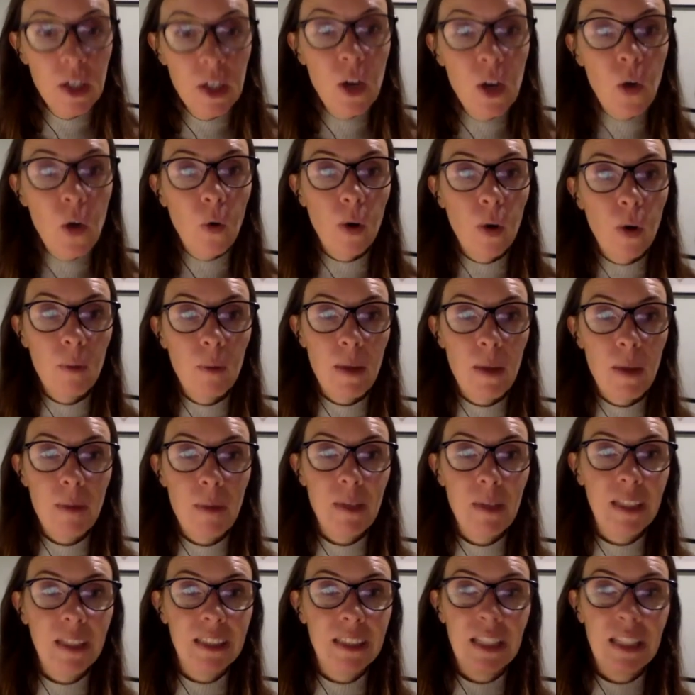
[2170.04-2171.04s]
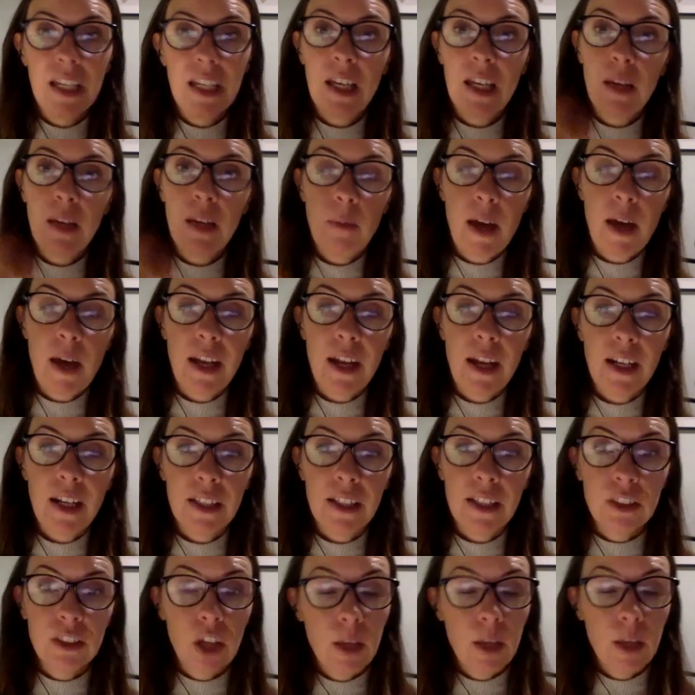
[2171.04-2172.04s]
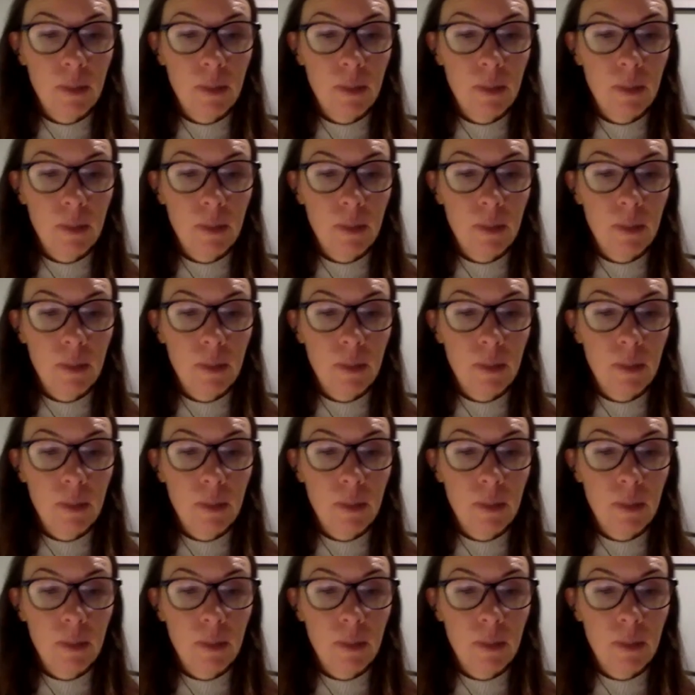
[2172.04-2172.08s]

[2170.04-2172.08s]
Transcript: Or maybe it's thinking about it at a time